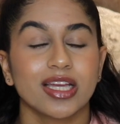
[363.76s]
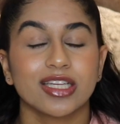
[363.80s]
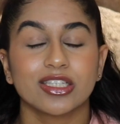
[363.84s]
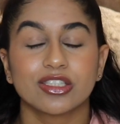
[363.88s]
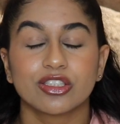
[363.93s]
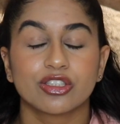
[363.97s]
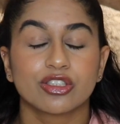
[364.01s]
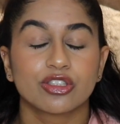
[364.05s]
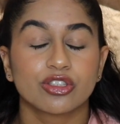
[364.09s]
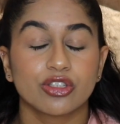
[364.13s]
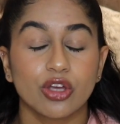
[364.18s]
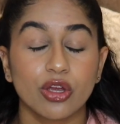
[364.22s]
is
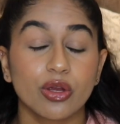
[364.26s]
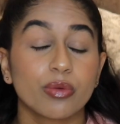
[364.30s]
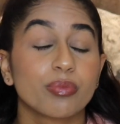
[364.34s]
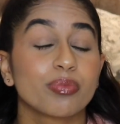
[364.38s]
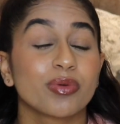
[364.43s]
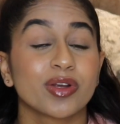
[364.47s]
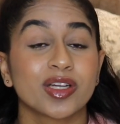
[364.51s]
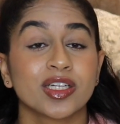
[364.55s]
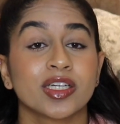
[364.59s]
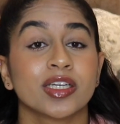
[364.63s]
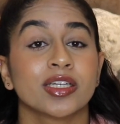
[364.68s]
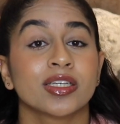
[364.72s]
so
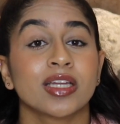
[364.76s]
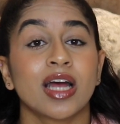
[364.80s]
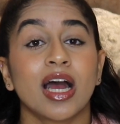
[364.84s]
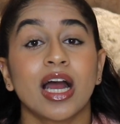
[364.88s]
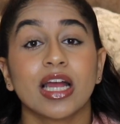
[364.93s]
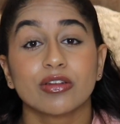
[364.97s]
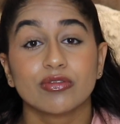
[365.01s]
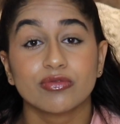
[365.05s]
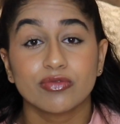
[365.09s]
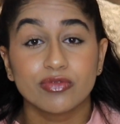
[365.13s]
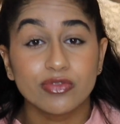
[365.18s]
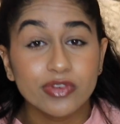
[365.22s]
brilliant.
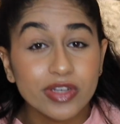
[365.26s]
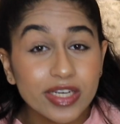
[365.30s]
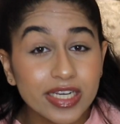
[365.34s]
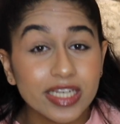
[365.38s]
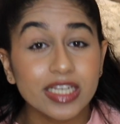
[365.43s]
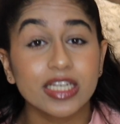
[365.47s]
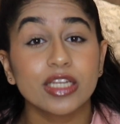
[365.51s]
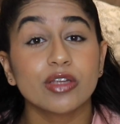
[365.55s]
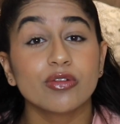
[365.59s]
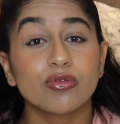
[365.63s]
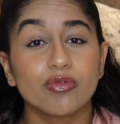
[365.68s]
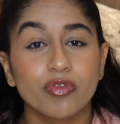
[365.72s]
I
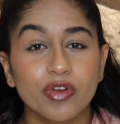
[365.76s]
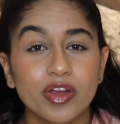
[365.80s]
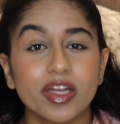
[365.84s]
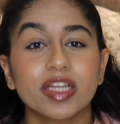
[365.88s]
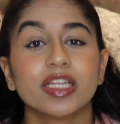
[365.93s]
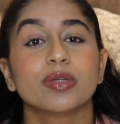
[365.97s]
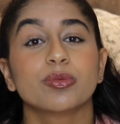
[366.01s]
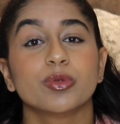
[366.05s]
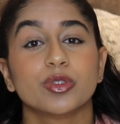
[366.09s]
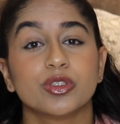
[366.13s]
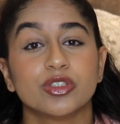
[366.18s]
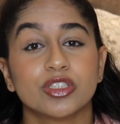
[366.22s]
really,
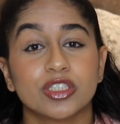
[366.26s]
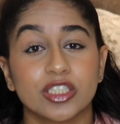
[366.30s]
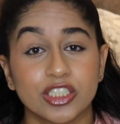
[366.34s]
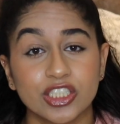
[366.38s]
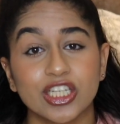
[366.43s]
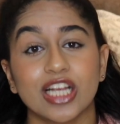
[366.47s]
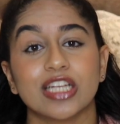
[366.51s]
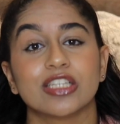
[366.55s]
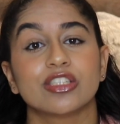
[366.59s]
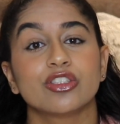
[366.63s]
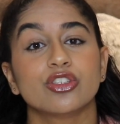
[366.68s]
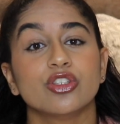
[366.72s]
really would
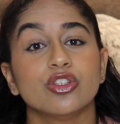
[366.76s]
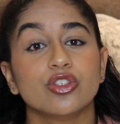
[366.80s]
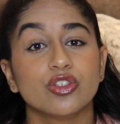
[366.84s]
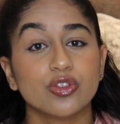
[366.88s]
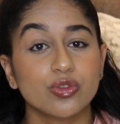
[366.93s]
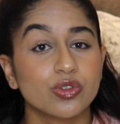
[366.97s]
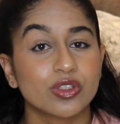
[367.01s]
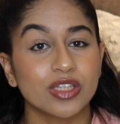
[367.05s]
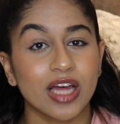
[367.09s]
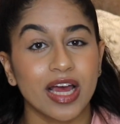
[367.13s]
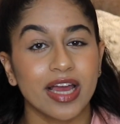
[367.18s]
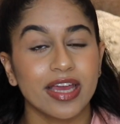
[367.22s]
suggest you
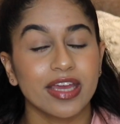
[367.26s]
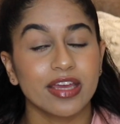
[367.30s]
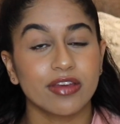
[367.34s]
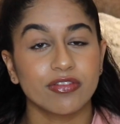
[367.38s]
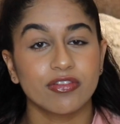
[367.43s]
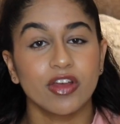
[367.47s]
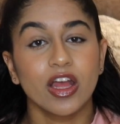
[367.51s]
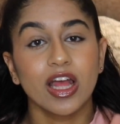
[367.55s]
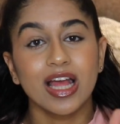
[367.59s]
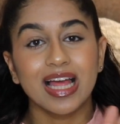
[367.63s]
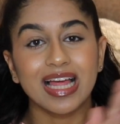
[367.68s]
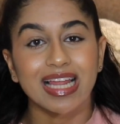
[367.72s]
use that if,
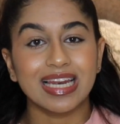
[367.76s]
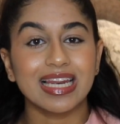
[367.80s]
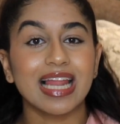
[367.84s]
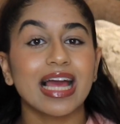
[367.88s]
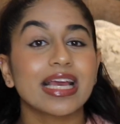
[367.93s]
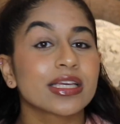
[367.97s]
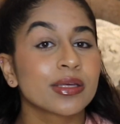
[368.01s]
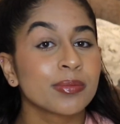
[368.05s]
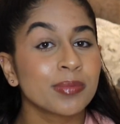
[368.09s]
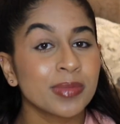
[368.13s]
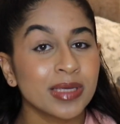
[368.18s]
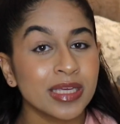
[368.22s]

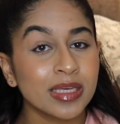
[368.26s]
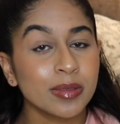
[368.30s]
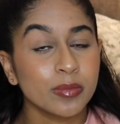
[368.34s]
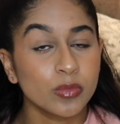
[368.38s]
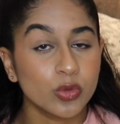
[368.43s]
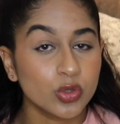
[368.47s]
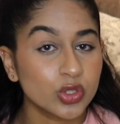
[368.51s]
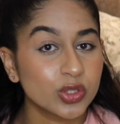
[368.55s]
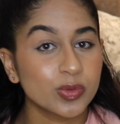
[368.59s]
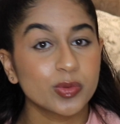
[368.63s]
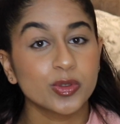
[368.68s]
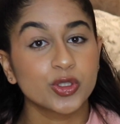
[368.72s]
like me,
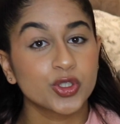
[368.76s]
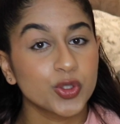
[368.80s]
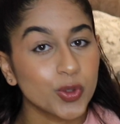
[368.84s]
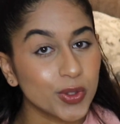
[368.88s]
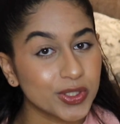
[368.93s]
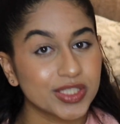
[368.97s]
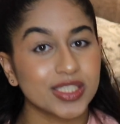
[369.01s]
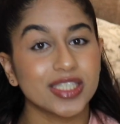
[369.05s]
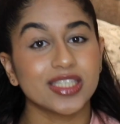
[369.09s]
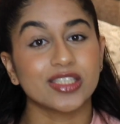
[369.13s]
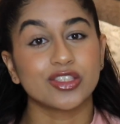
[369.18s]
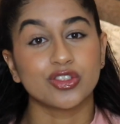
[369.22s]
multiple
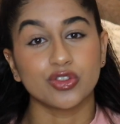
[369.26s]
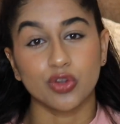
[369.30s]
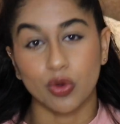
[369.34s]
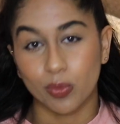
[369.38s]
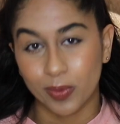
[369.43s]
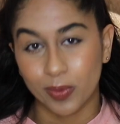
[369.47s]
choice is your